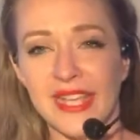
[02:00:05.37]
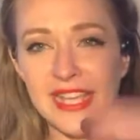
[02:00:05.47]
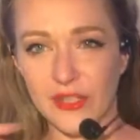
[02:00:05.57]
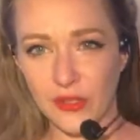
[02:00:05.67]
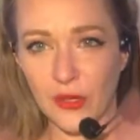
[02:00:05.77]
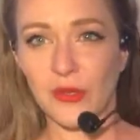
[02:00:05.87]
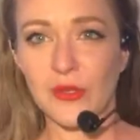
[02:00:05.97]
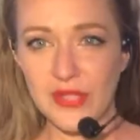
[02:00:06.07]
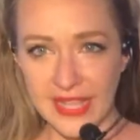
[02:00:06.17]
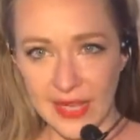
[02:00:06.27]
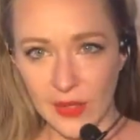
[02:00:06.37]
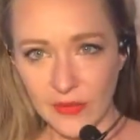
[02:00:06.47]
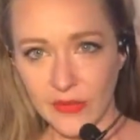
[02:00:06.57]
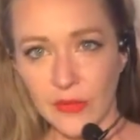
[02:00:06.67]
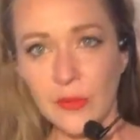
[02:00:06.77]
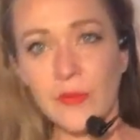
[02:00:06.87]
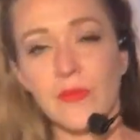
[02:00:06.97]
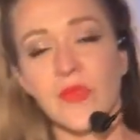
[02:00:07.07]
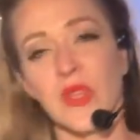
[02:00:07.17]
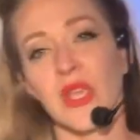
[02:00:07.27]
internal self,
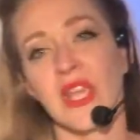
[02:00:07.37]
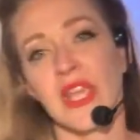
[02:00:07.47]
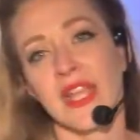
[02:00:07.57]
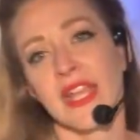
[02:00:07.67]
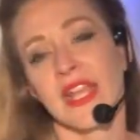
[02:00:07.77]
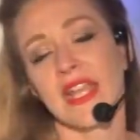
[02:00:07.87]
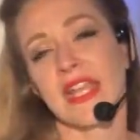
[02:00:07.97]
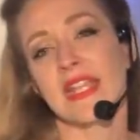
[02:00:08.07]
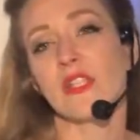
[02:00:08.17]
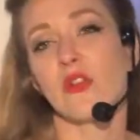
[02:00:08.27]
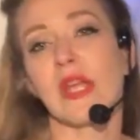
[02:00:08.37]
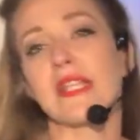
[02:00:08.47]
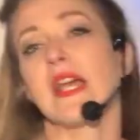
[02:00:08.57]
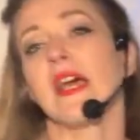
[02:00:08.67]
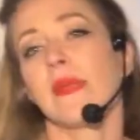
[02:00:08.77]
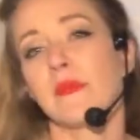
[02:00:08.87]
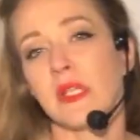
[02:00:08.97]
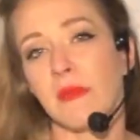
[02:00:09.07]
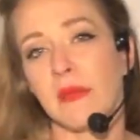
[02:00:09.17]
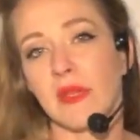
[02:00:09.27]
it's a great time
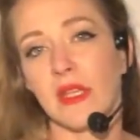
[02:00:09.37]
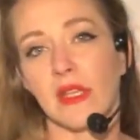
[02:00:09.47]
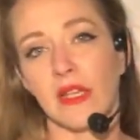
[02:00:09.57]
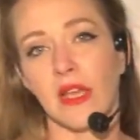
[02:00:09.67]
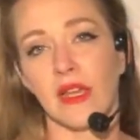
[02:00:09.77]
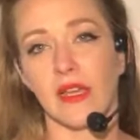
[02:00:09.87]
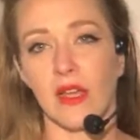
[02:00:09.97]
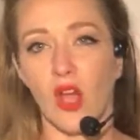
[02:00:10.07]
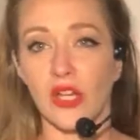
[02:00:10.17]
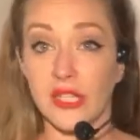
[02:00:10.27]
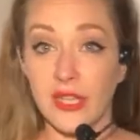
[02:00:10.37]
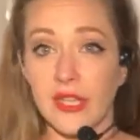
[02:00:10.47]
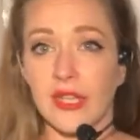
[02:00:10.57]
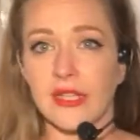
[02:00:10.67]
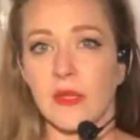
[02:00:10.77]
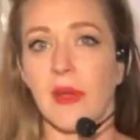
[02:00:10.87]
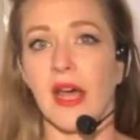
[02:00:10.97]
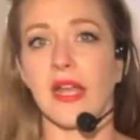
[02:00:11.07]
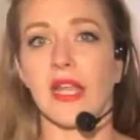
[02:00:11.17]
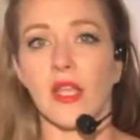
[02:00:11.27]
to maybe articulate the
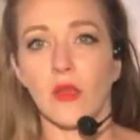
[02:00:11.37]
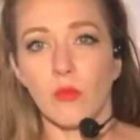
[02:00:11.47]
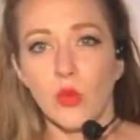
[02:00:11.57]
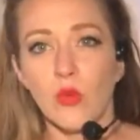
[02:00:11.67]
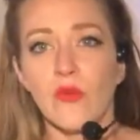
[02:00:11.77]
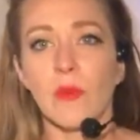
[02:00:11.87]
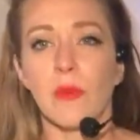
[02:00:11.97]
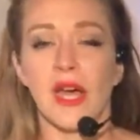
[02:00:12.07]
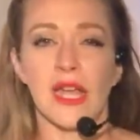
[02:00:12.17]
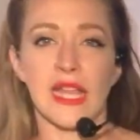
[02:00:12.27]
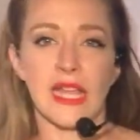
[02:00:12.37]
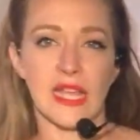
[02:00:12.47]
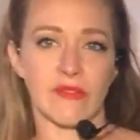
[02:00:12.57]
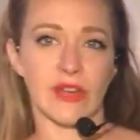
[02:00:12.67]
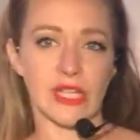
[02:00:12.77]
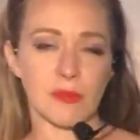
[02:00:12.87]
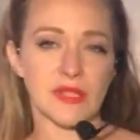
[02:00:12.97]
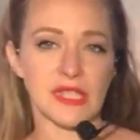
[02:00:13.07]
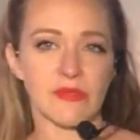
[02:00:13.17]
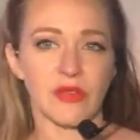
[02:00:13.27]
body, move the body in very
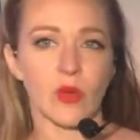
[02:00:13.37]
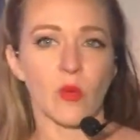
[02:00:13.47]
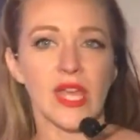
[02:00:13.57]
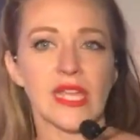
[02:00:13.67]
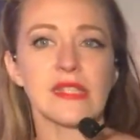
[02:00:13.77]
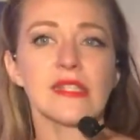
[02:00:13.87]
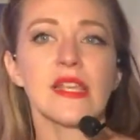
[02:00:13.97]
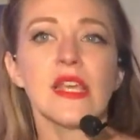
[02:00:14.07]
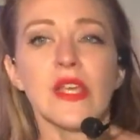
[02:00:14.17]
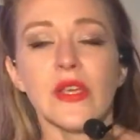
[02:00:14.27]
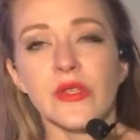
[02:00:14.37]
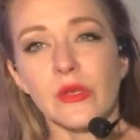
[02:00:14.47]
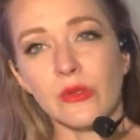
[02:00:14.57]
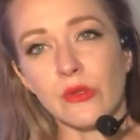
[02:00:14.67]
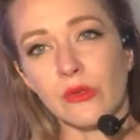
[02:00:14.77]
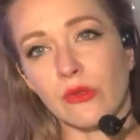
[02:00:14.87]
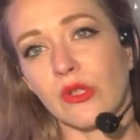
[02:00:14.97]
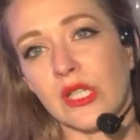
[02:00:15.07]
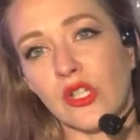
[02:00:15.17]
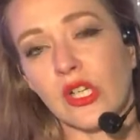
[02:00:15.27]
specific ways. So
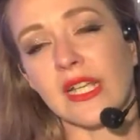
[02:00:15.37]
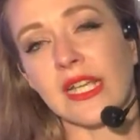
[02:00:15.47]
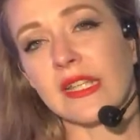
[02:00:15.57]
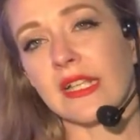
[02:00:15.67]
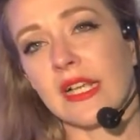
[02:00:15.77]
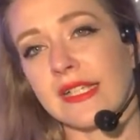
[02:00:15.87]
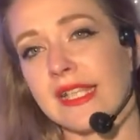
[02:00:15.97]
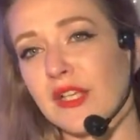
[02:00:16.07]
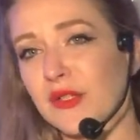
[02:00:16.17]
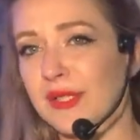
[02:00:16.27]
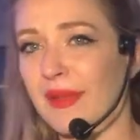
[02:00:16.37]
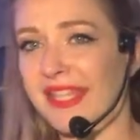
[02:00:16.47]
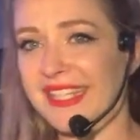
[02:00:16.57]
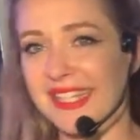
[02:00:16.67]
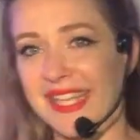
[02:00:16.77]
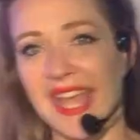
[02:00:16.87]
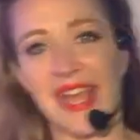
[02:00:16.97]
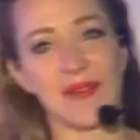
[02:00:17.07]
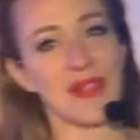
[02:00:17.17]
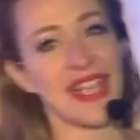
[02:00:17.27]
traditionally at the Los Angeles Bellydance
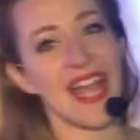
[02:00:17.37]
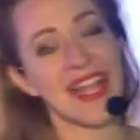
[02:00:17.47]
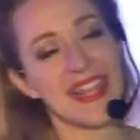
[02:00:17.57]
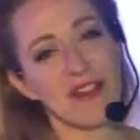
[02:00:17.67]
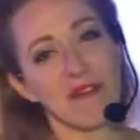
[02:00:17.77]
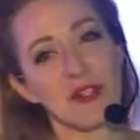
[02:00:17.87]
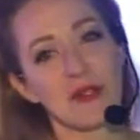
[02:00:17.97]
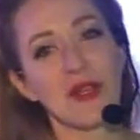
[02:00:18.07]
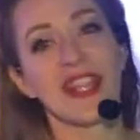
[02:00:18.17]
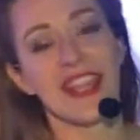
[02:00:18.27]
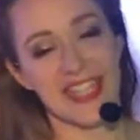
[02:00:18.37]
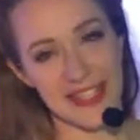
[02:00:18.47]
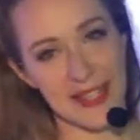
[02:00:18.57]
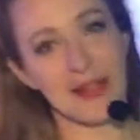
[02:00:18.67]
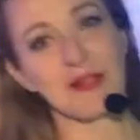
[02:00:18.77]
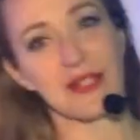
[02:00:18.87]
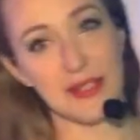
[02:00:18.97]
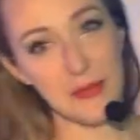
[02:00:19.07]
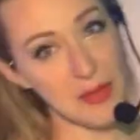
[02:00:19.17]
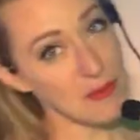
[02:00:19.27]
Academy, I think we're doing things that are a
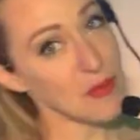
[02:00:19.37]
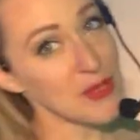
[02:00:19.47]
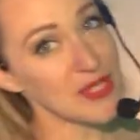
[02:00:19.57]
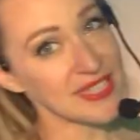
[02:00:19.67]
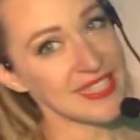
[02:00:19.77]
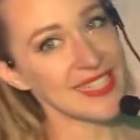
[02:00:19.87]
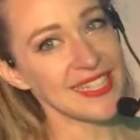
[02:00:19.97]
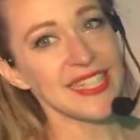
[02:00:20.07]
little bit more silly,